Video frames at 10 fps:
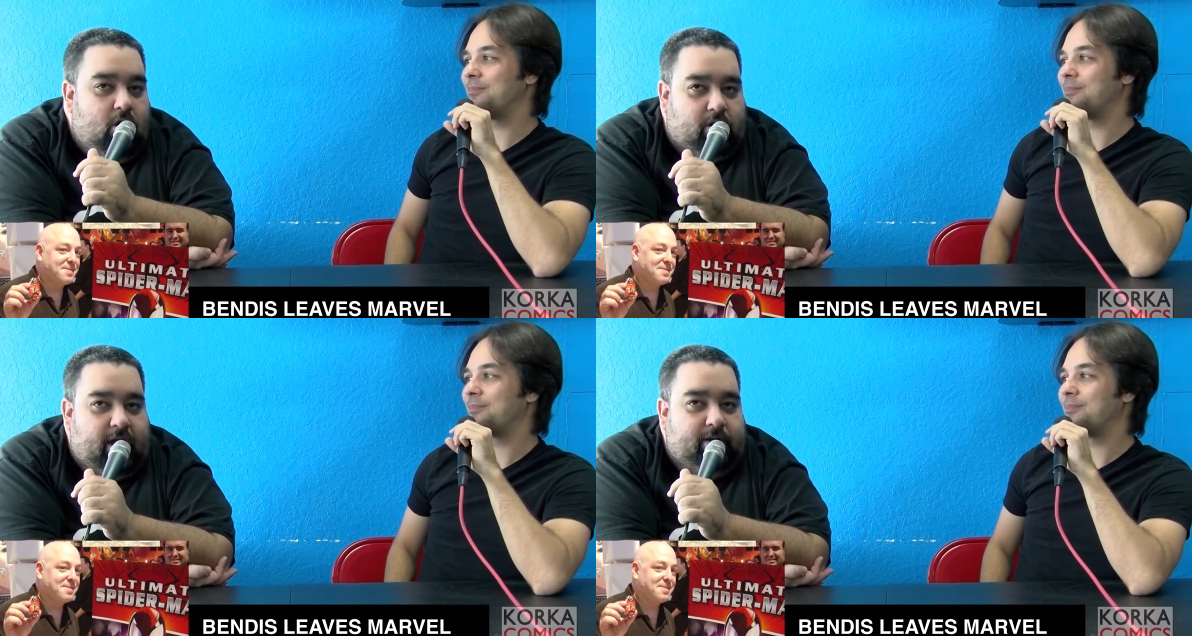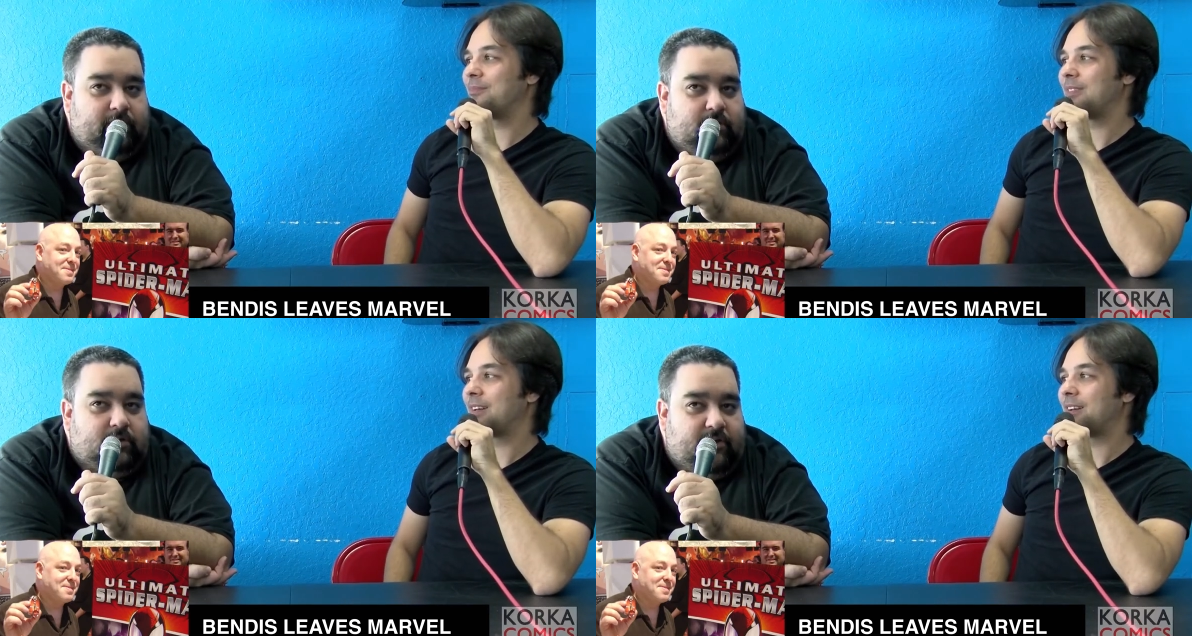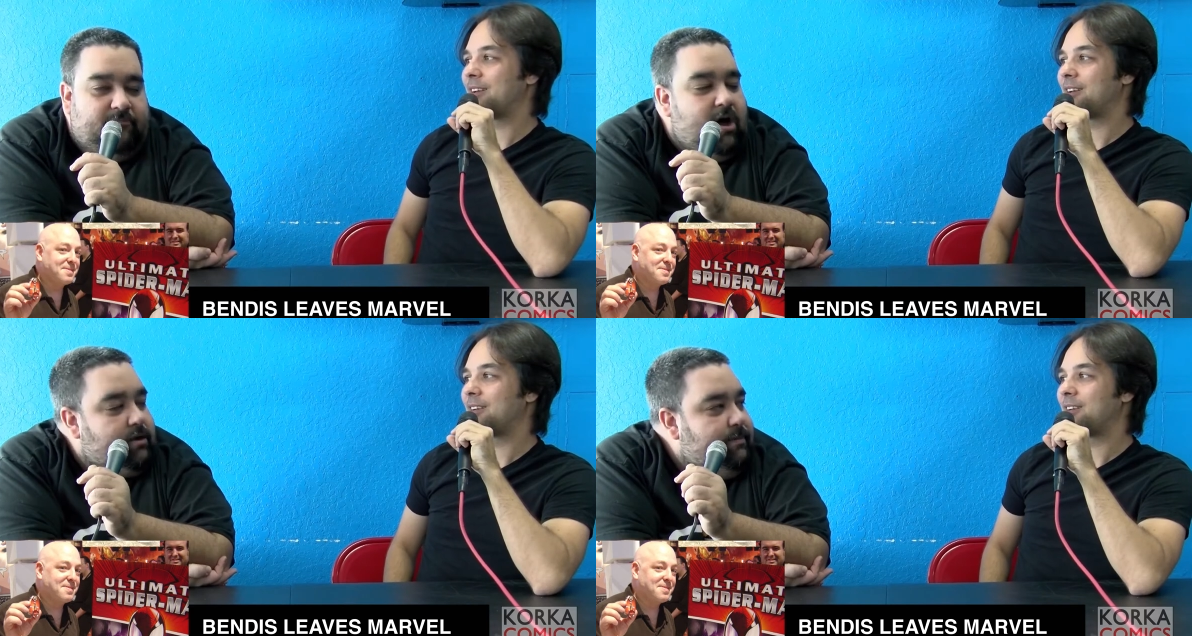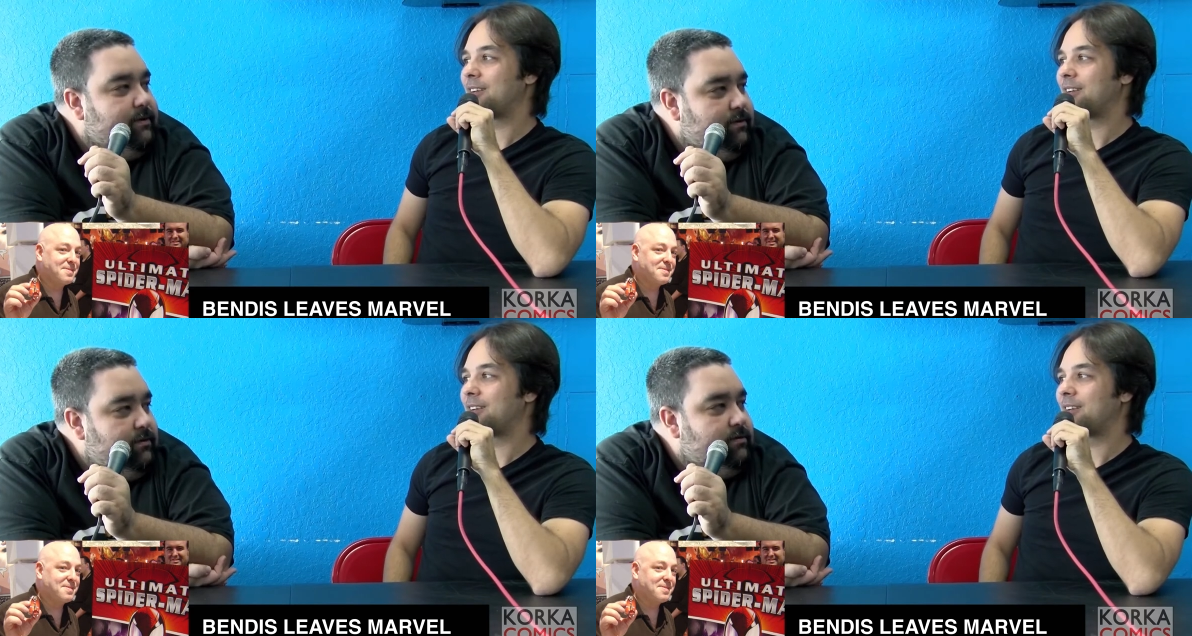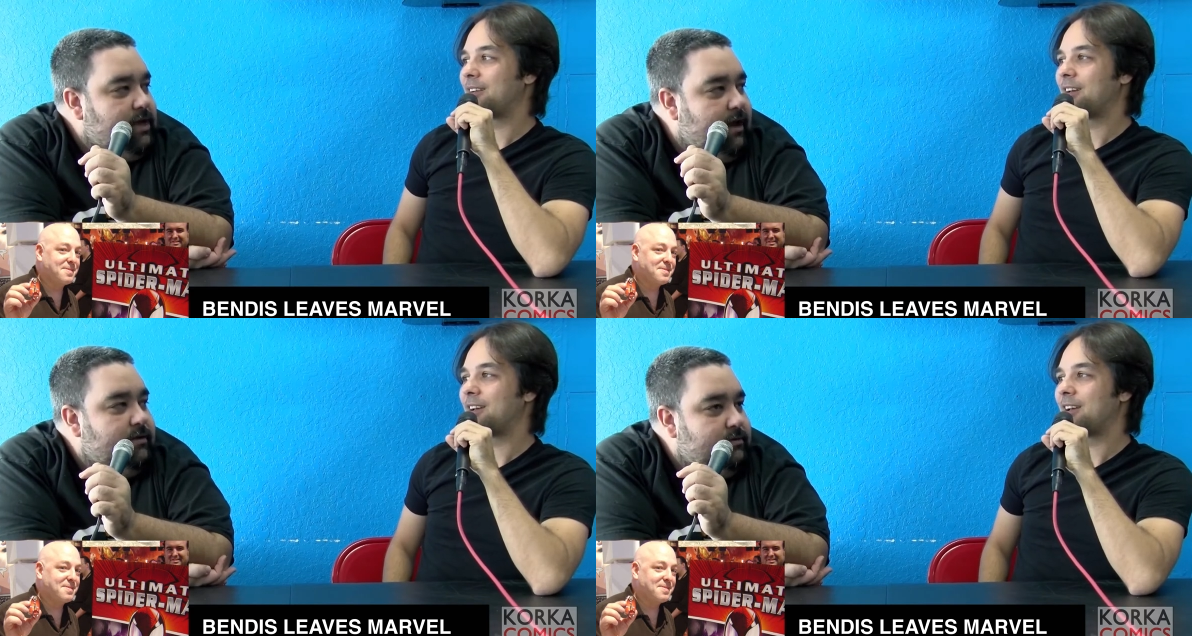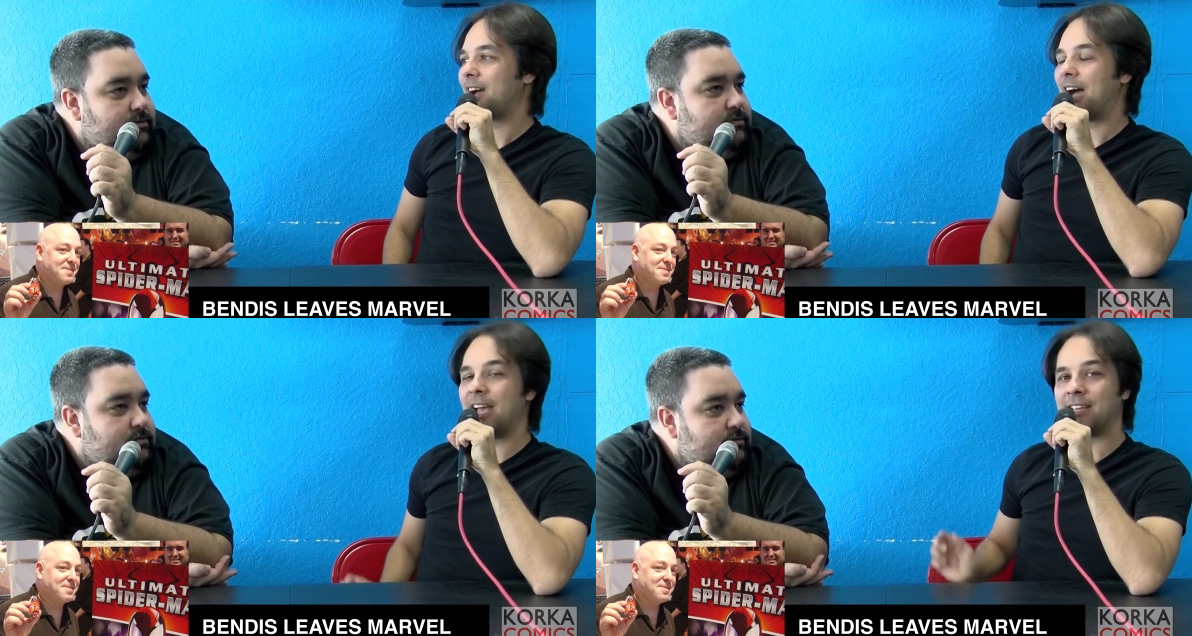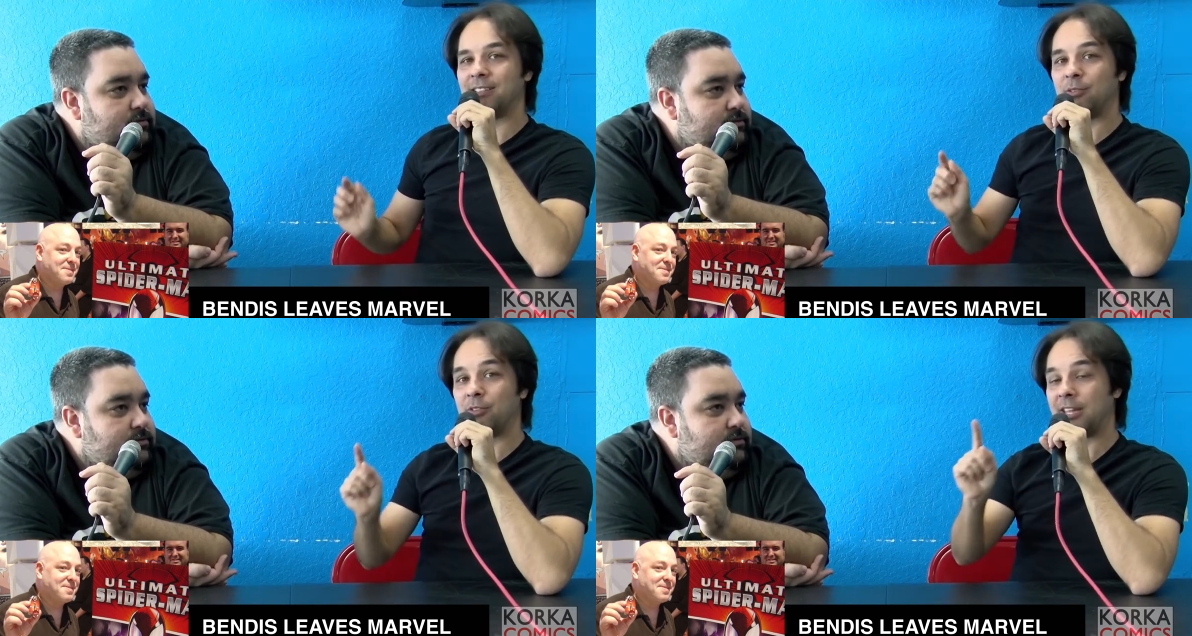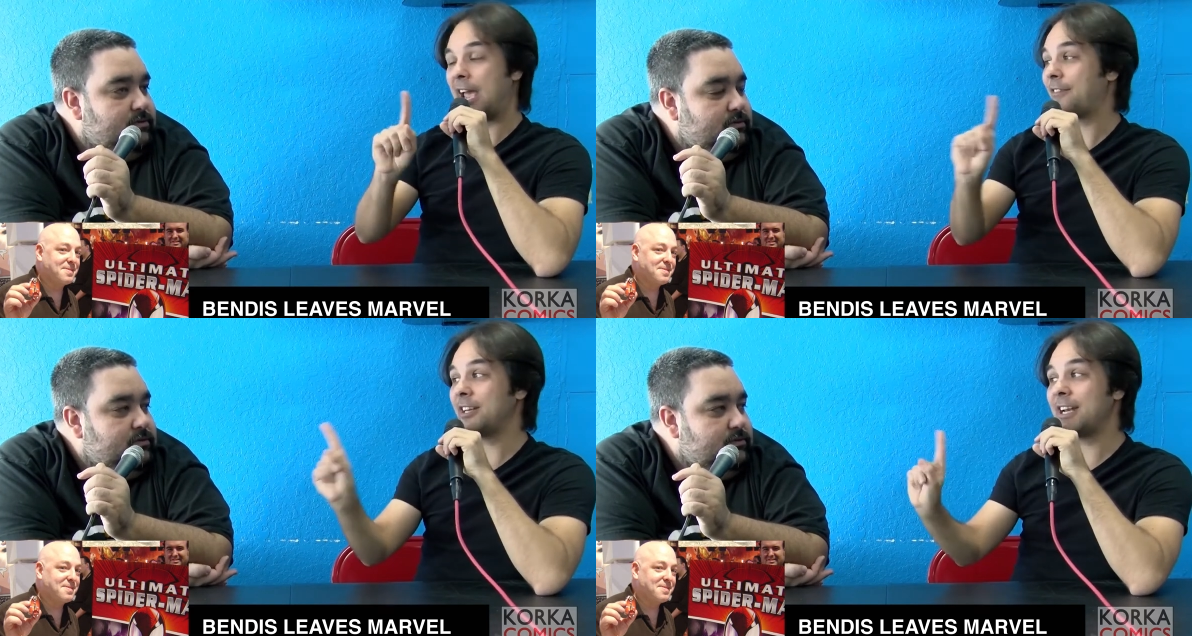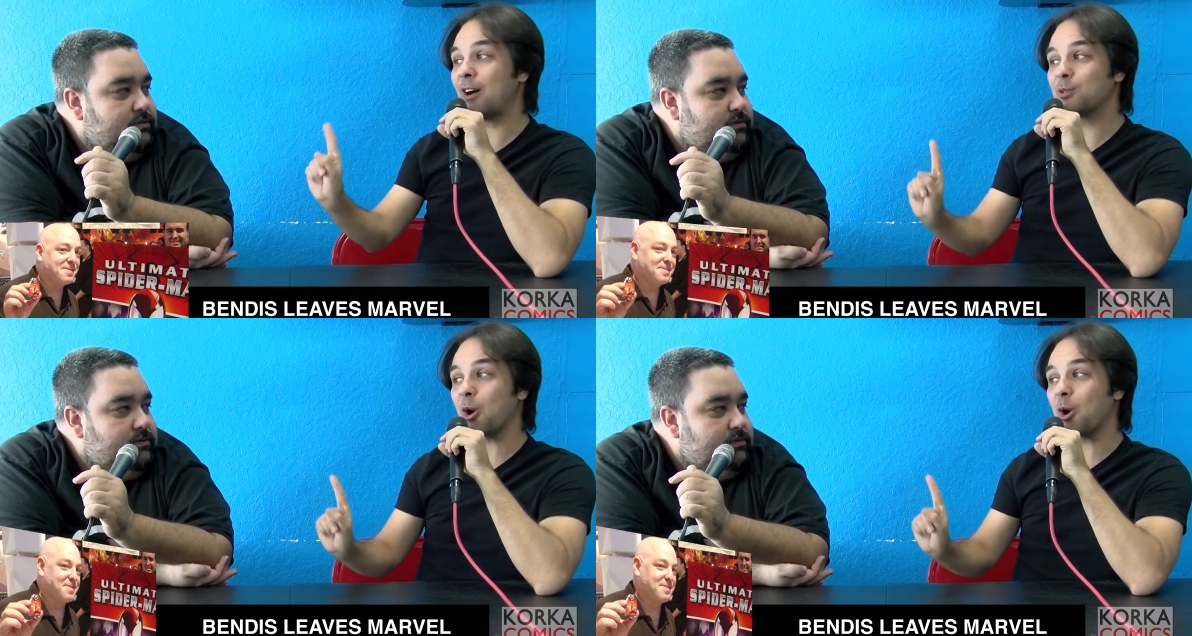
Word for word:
Speaker 1: Okay, give him Hawkman. Yeah. And they haven't announced